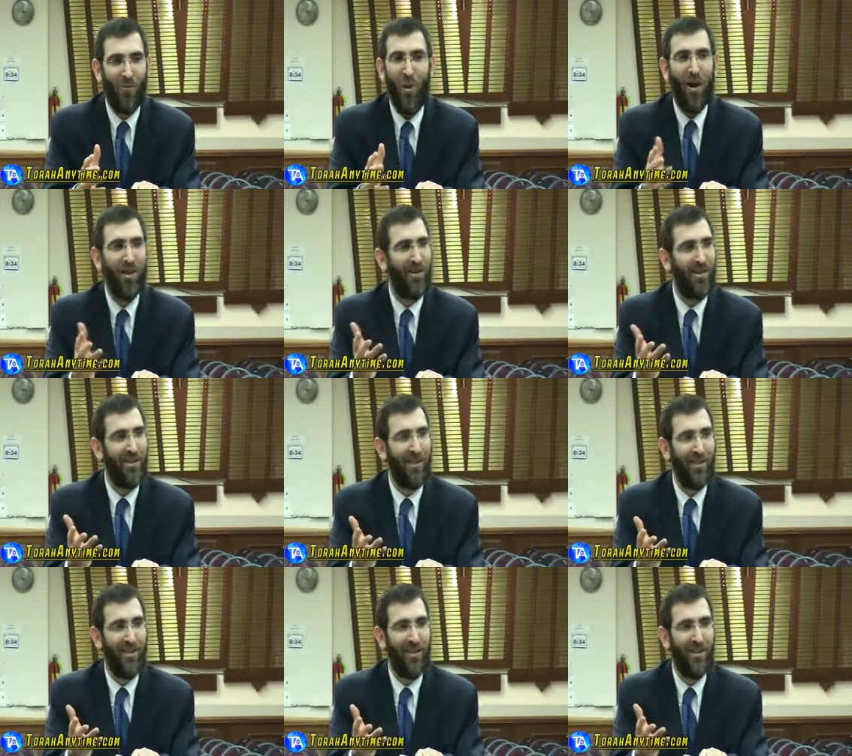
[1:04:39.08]
Why?
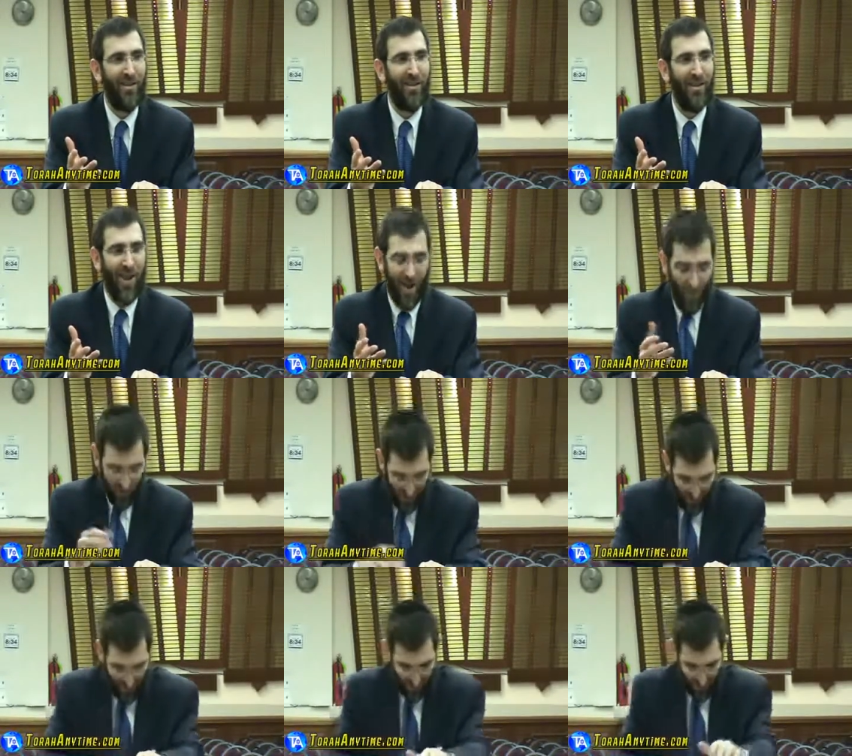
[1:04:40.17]
And what
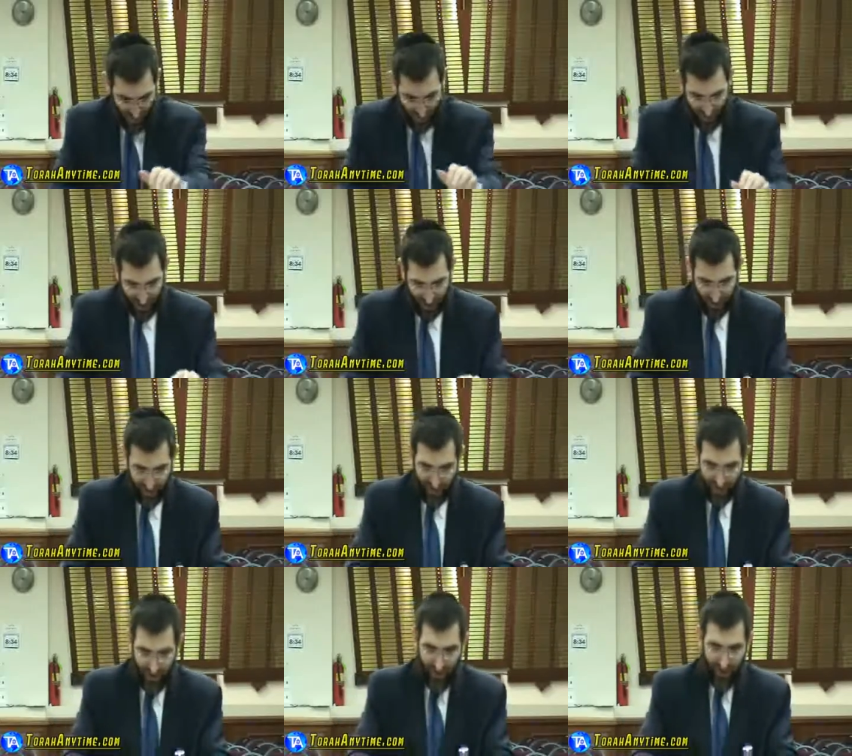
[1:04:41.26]
does the man respond back?
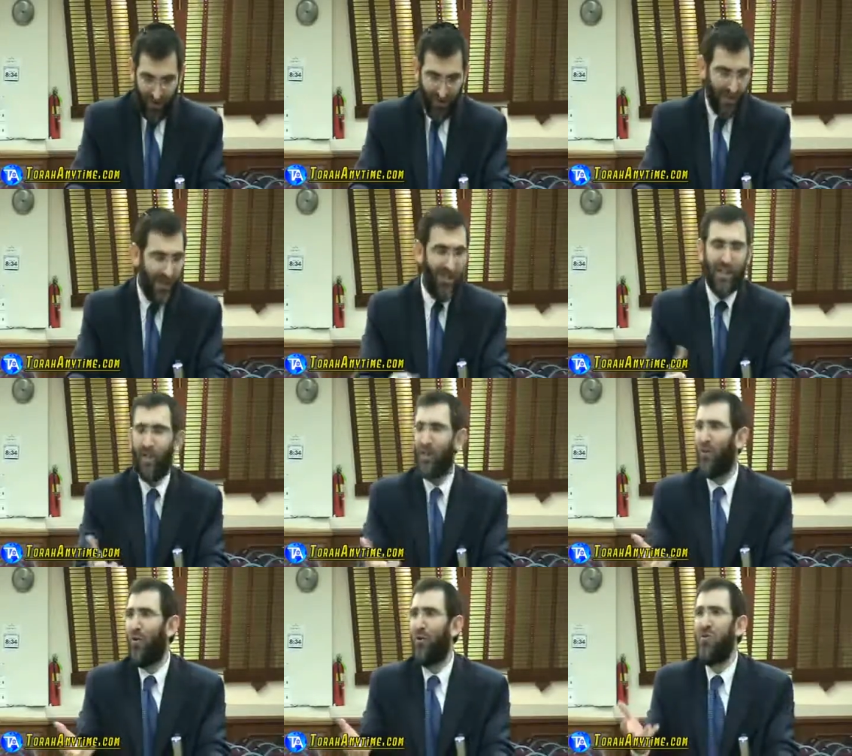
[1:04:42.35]
Because I just
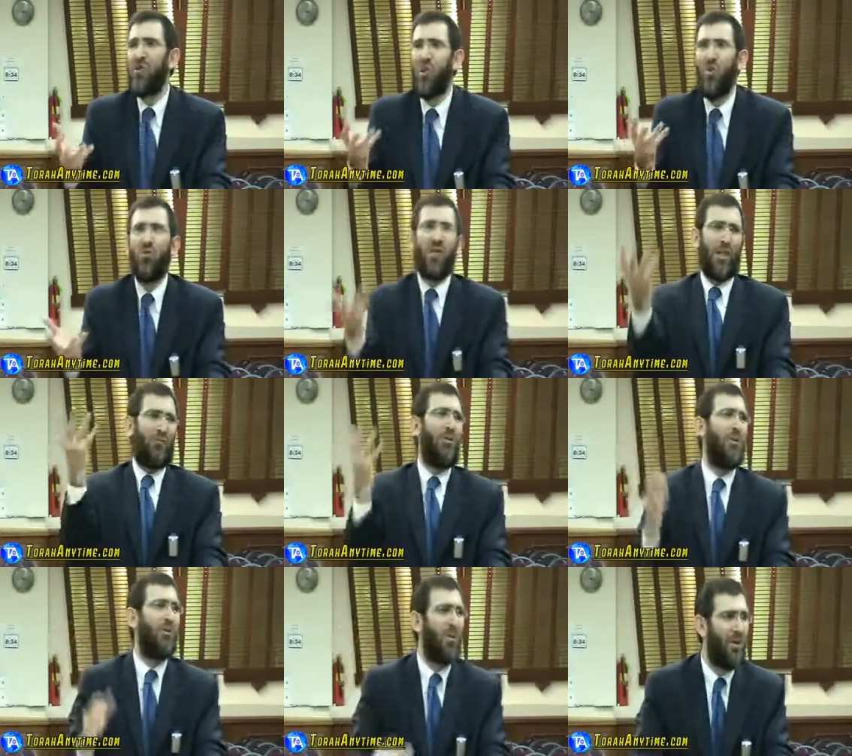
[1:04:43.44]
lost 400 zuz
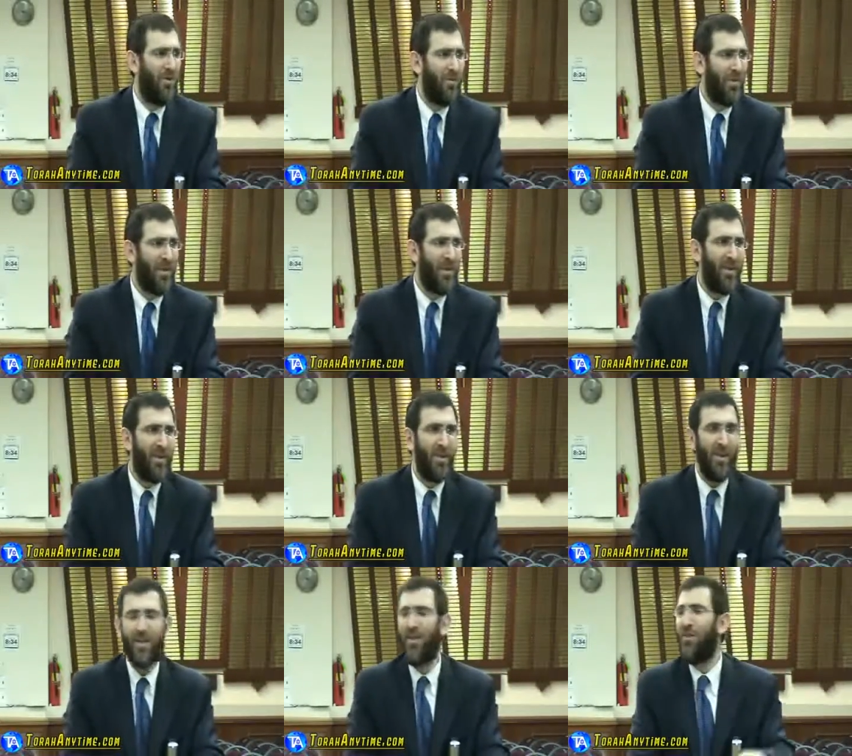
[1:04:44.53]
through you.
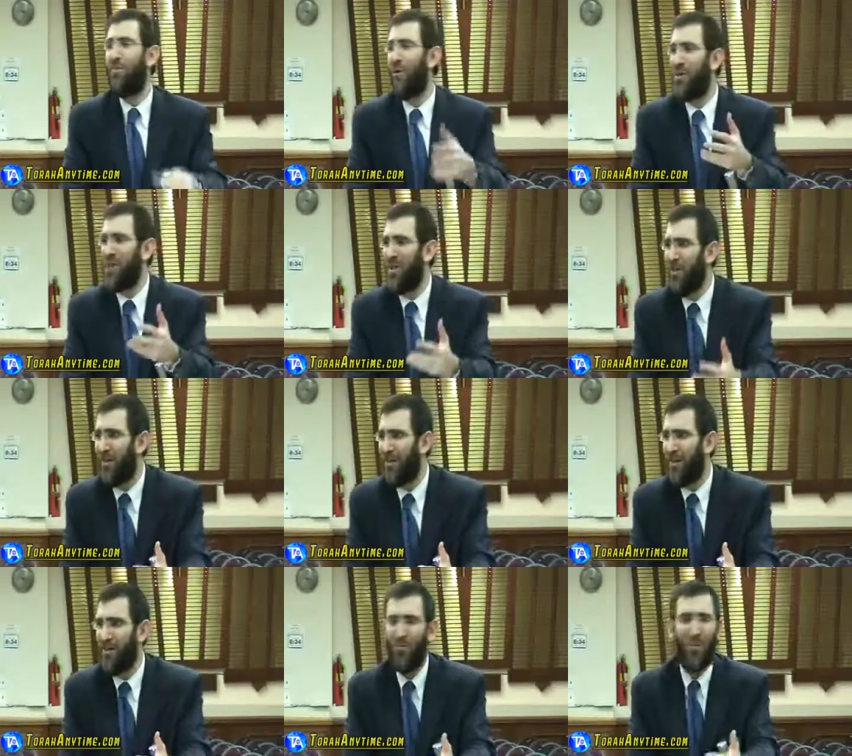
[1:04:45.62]
It's nothing
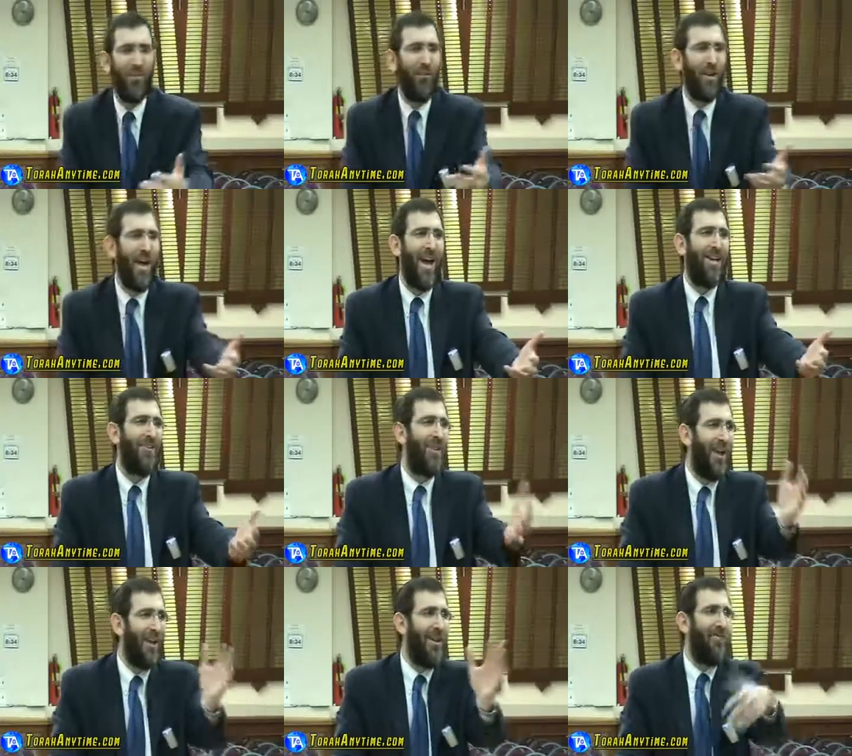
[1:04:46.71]
personal. You're a wonderful guy.
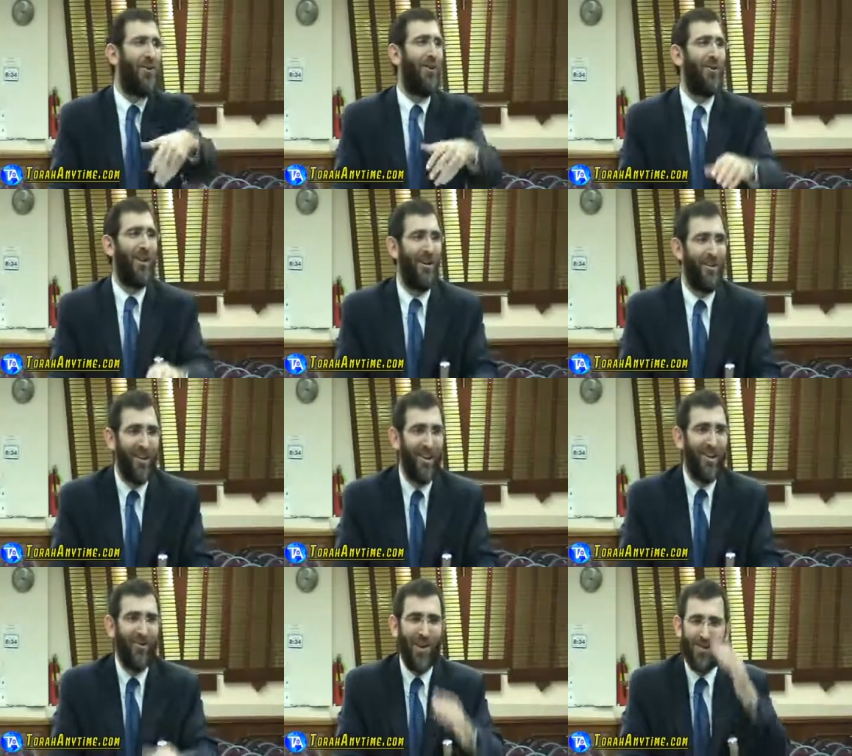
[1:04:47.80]
You're, I love you, you know.
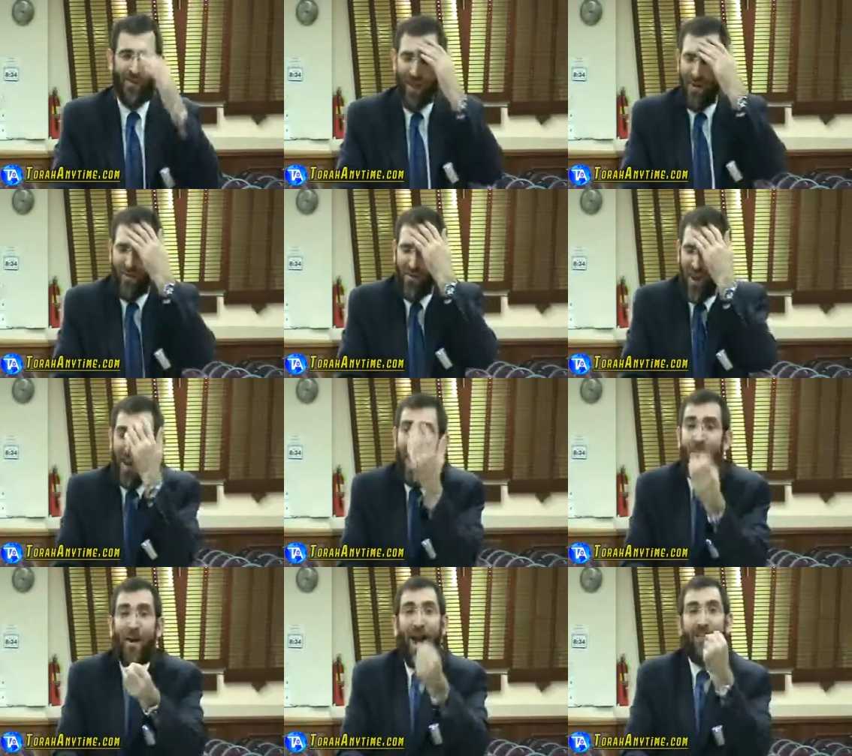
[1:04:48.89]
Greatest rabbi I ever met.
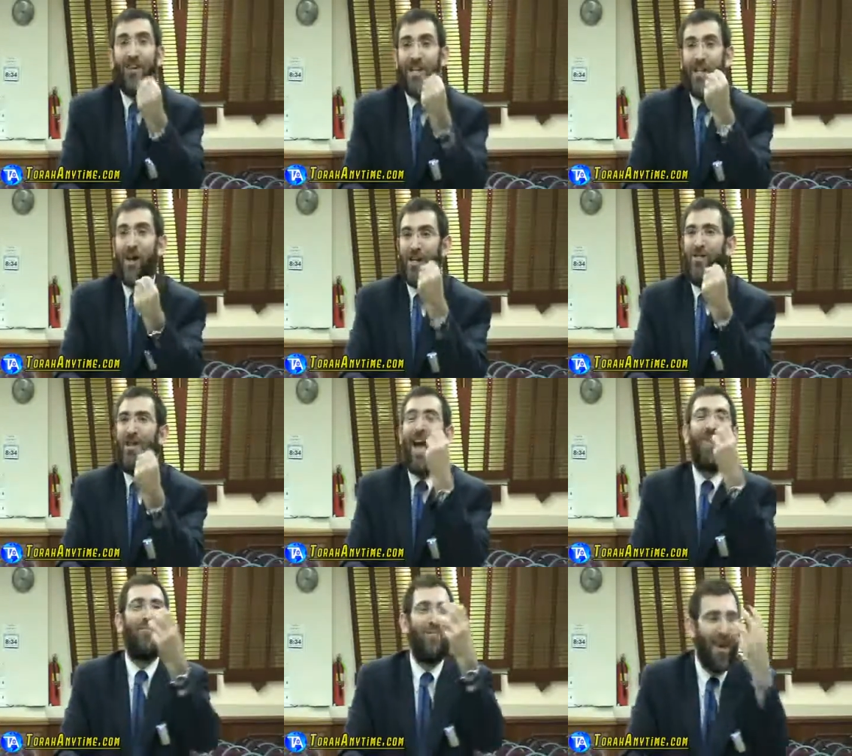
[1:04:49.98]
But I just lost a
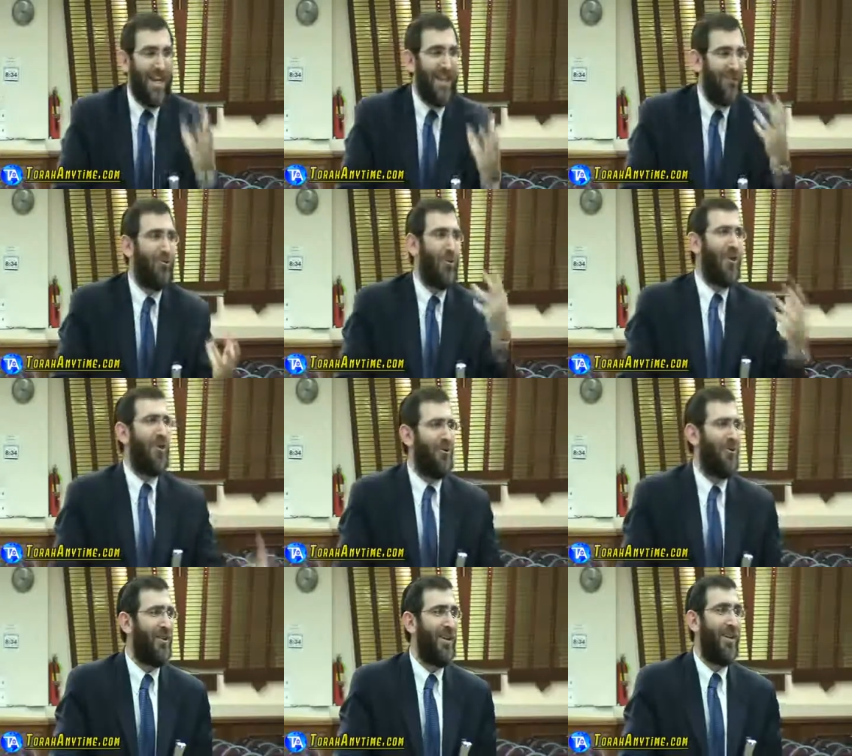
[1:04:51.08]
lot of money through
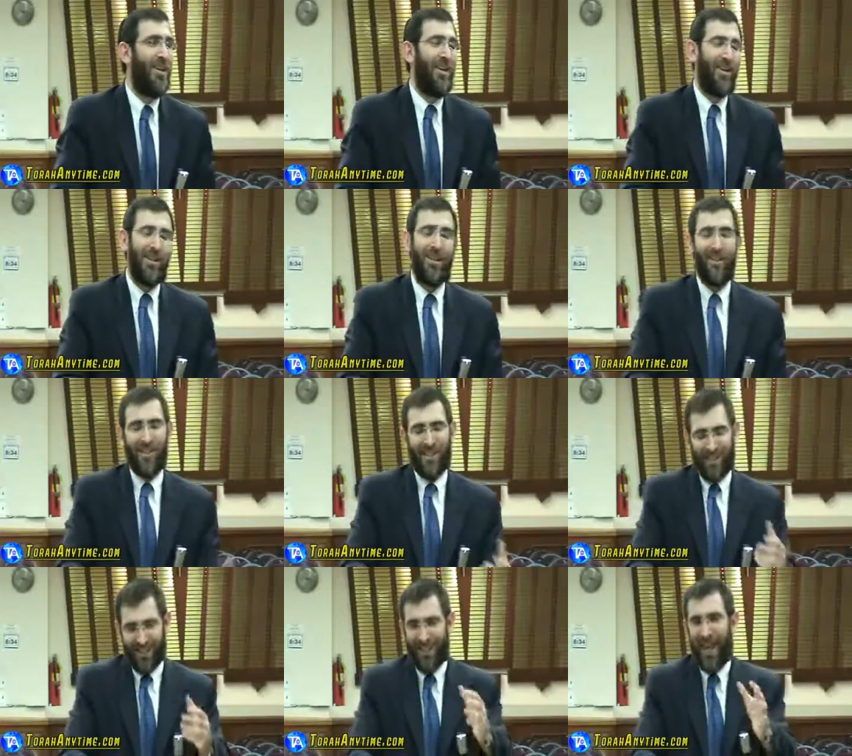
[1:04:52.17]
you. Then Hill
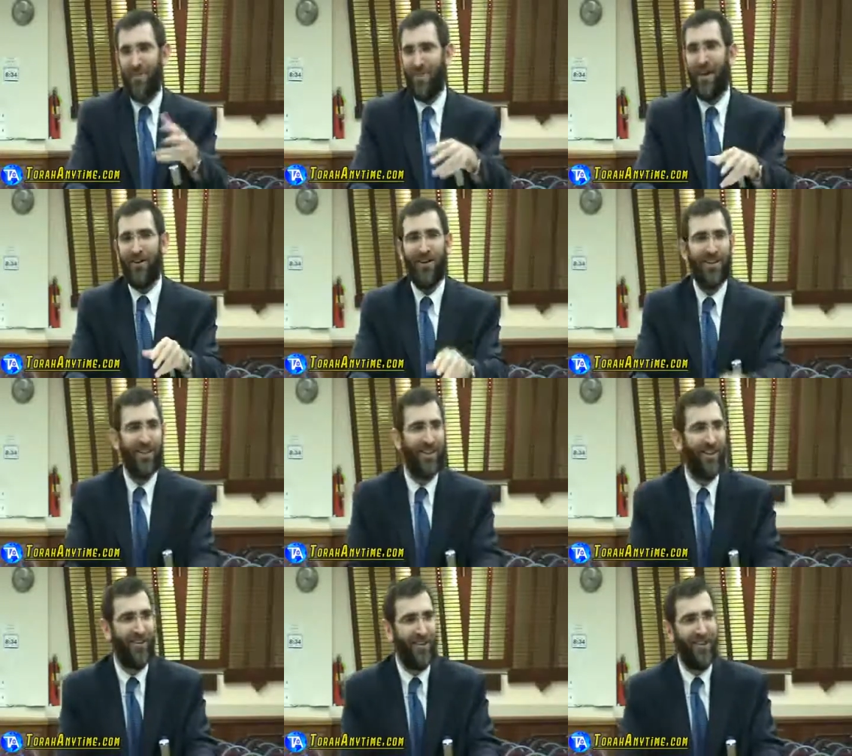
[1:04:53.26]
says, listen, calm down,
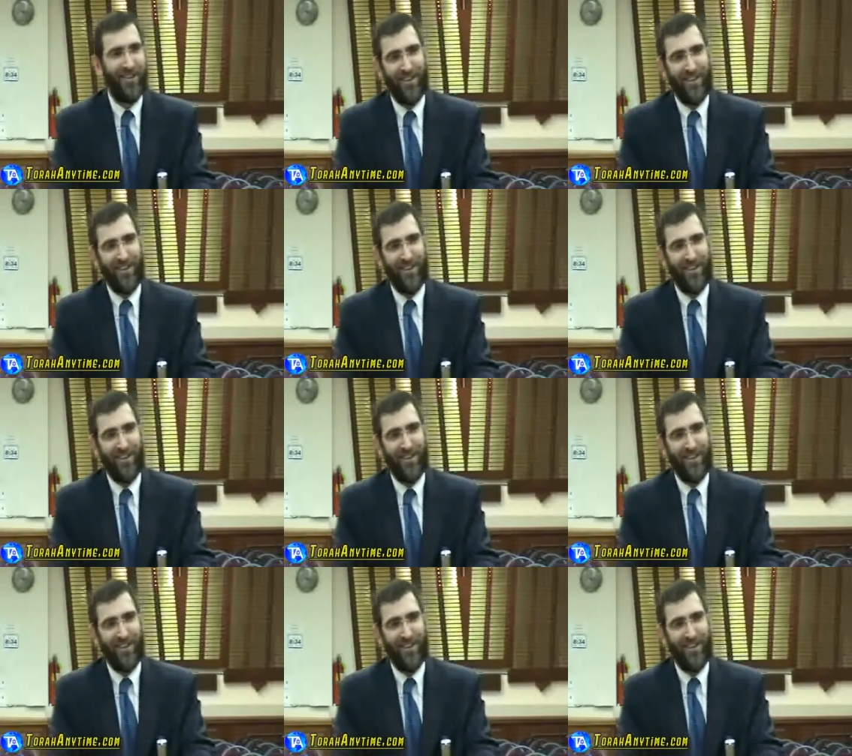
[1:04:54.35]
you know.